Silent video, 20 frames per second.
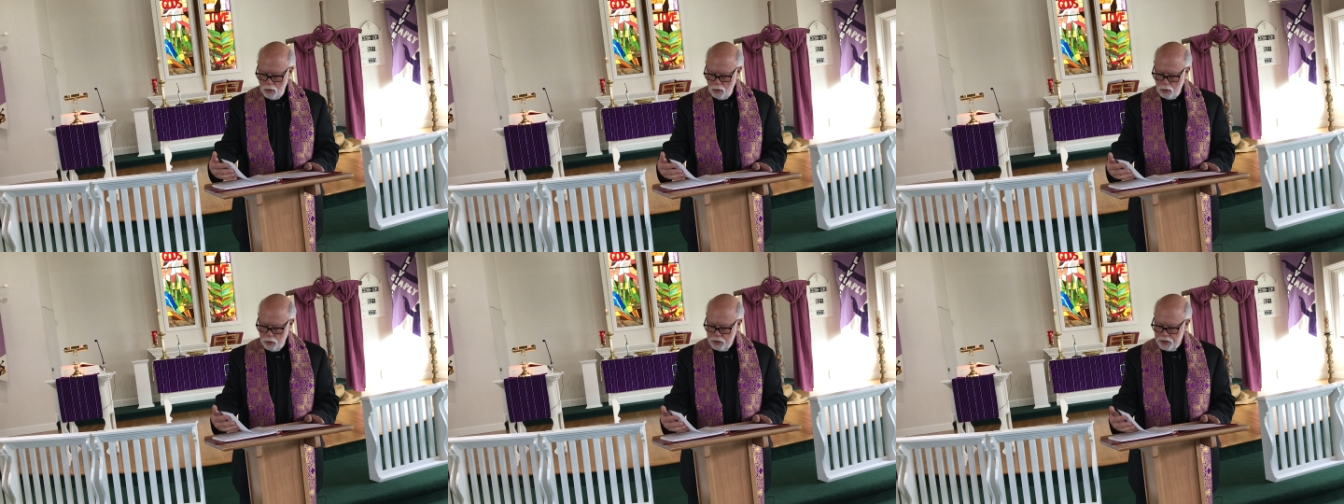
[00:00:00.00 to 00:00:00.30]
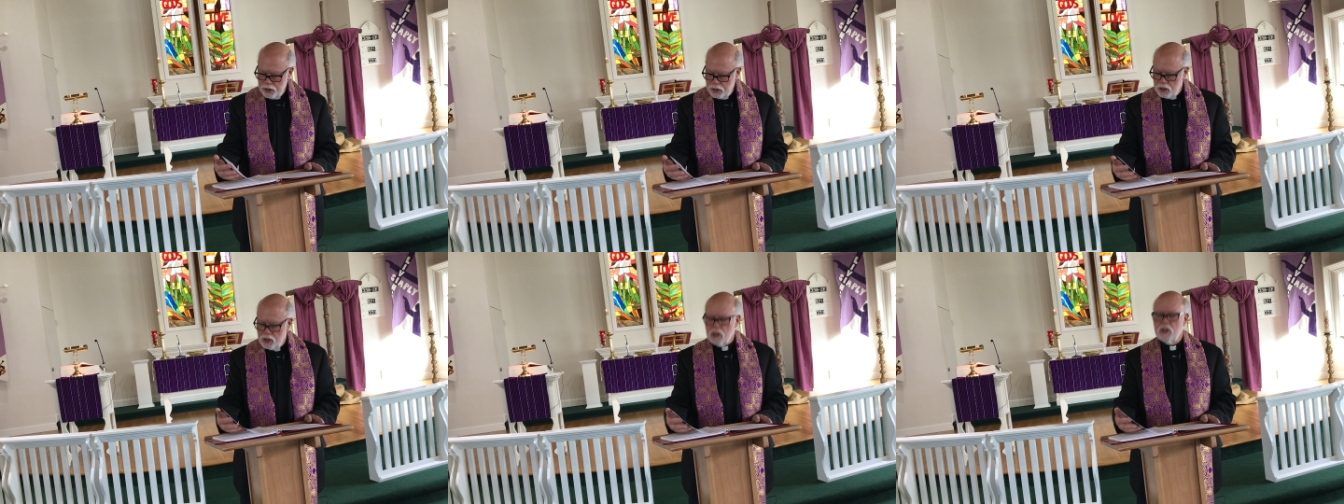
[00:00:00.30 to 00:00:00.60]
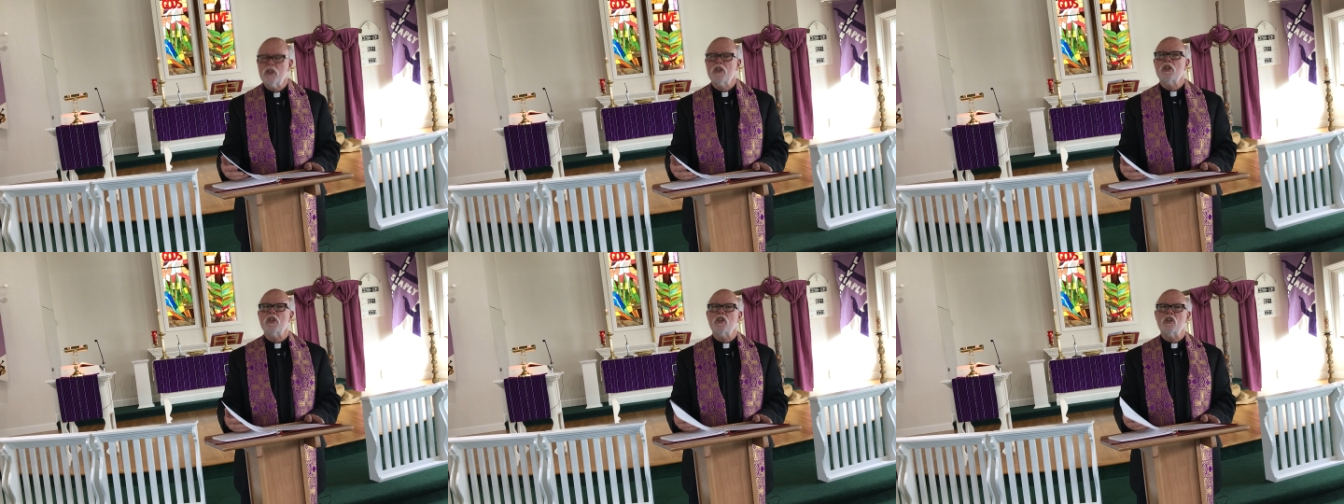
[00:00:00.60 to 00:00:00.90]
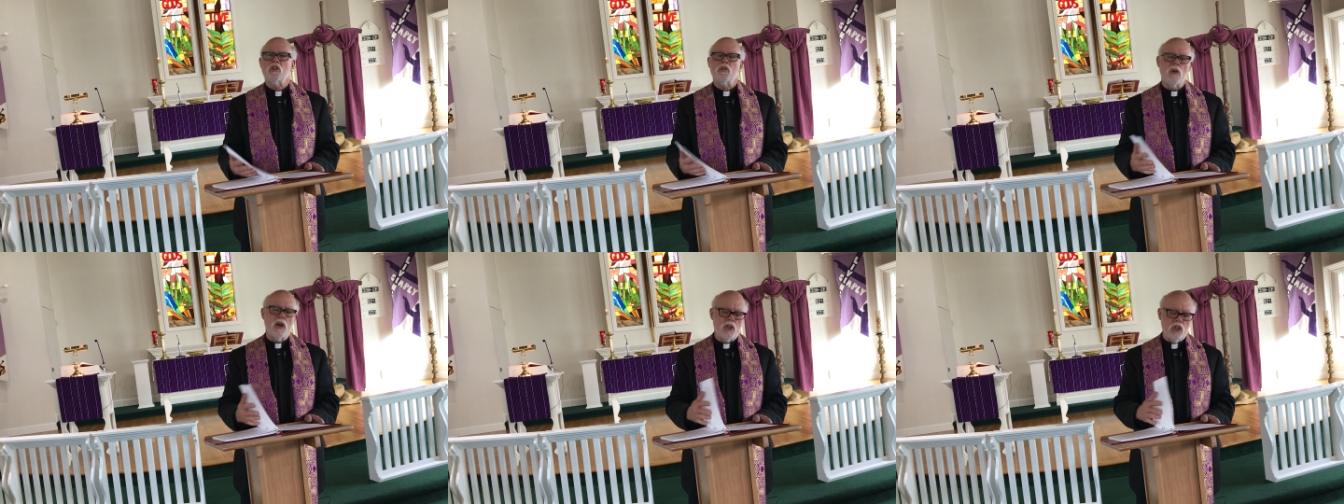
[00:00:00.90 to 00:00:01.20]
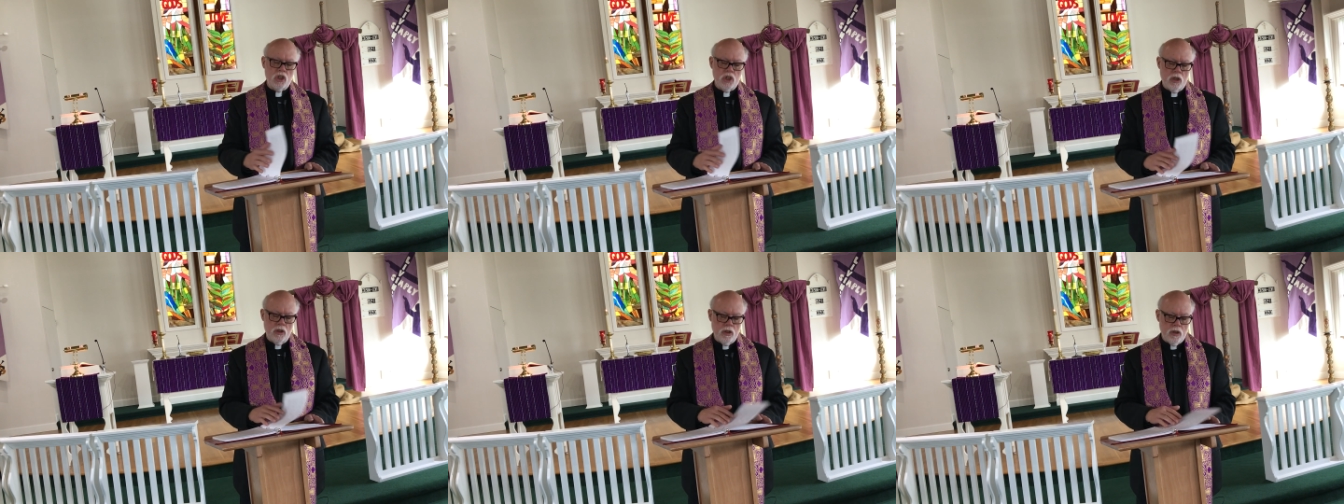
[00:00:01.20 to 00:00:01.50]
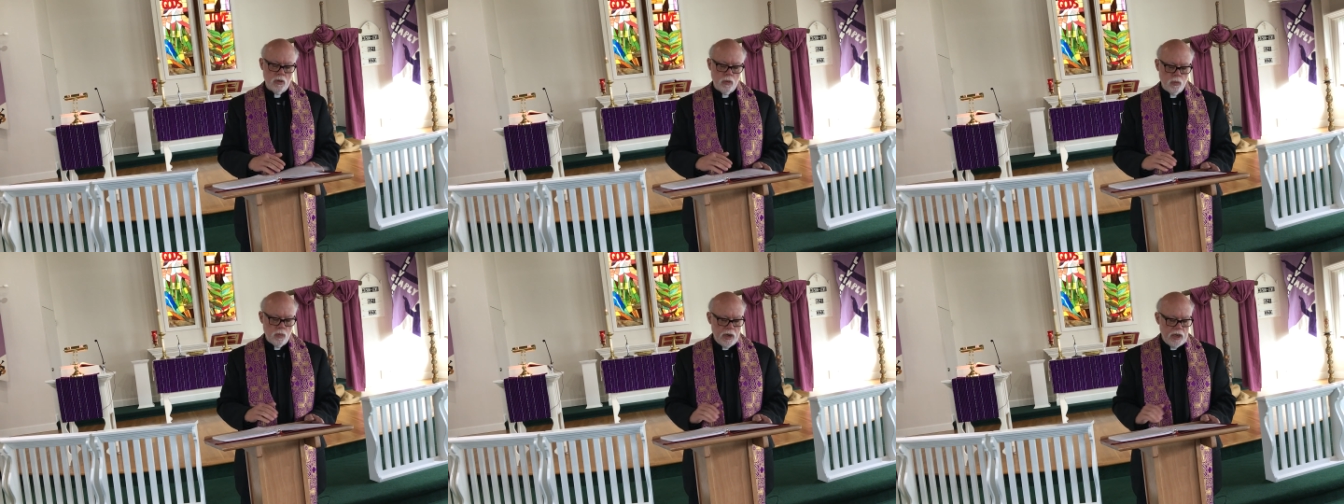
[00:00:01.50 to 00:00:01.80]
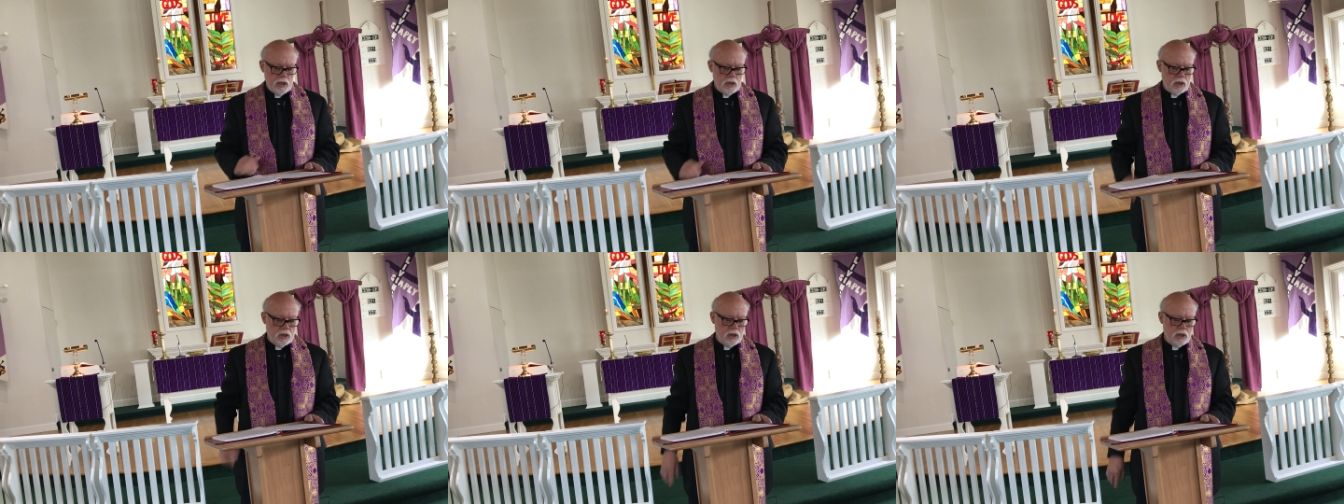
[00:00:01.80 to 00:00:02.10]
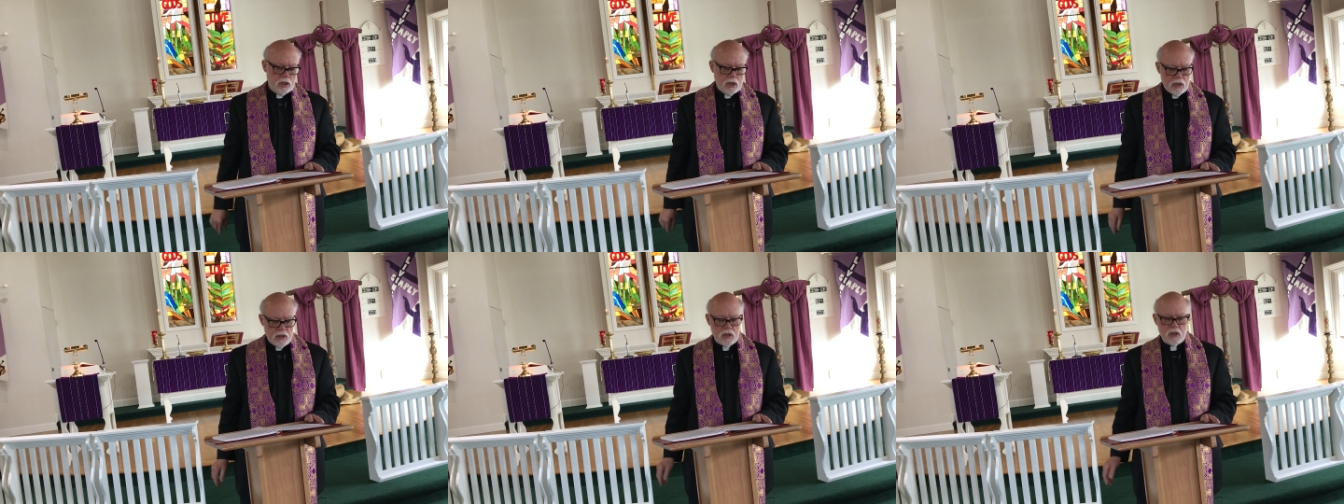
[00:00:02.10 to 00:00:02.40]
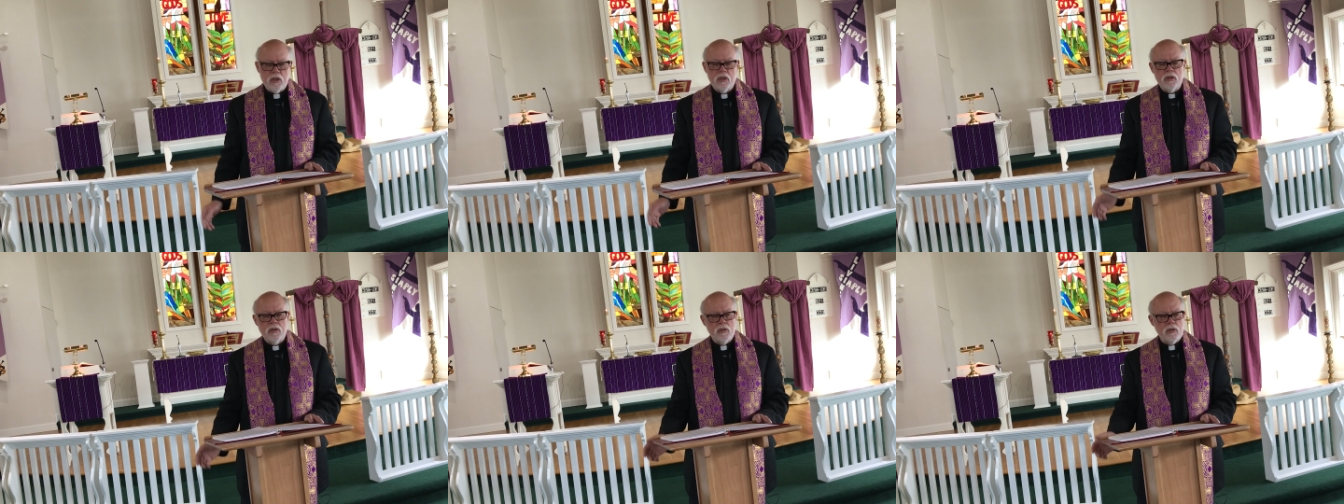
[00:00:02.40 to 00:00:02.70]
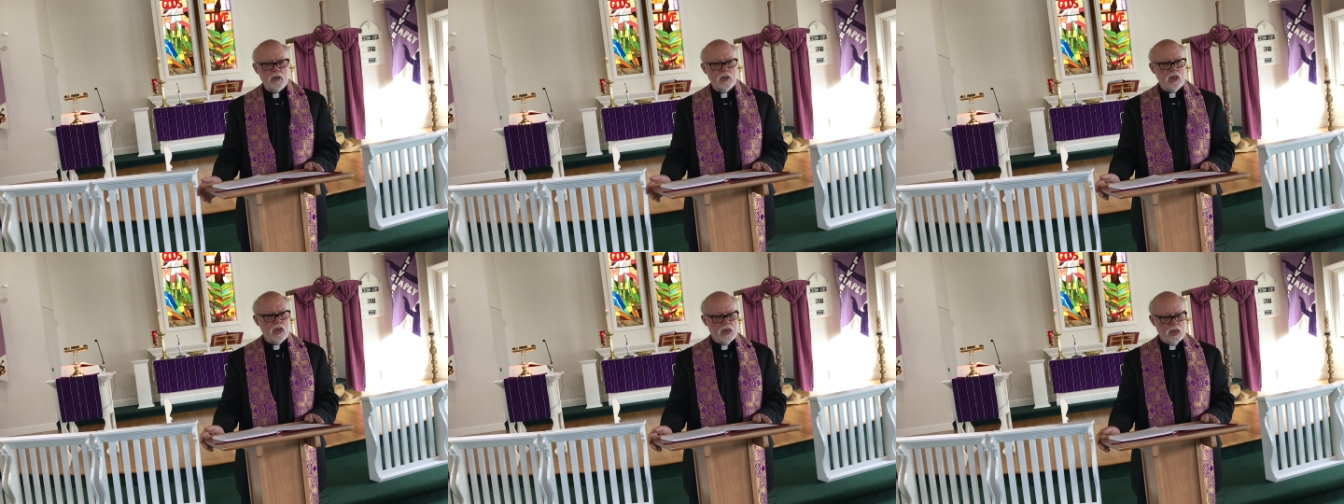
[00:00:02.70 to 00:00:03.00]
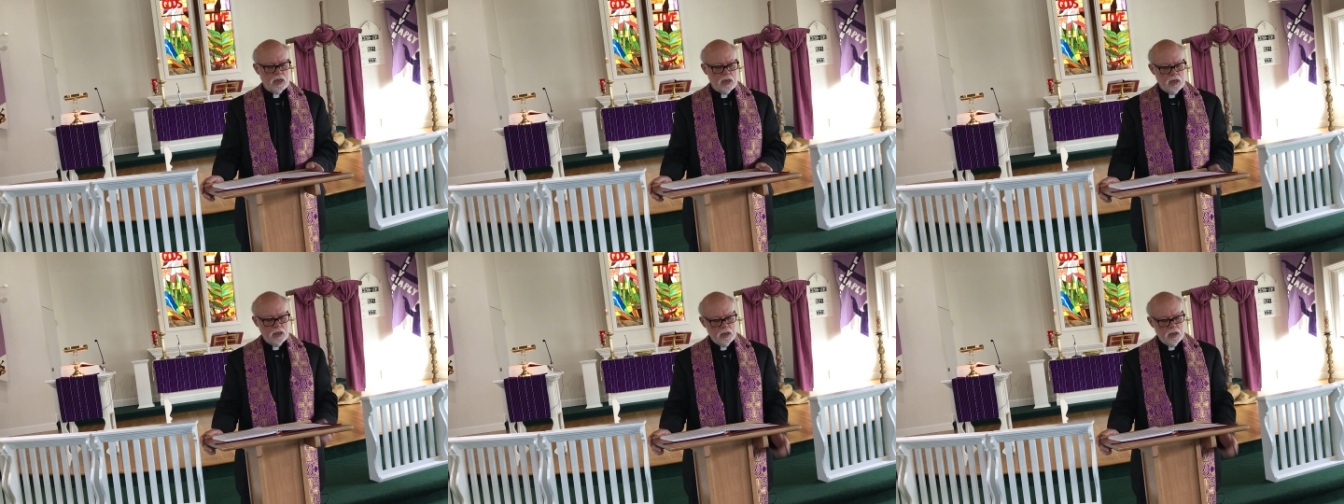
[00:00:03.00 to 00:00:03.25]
or the destruction that wastes at the noonday.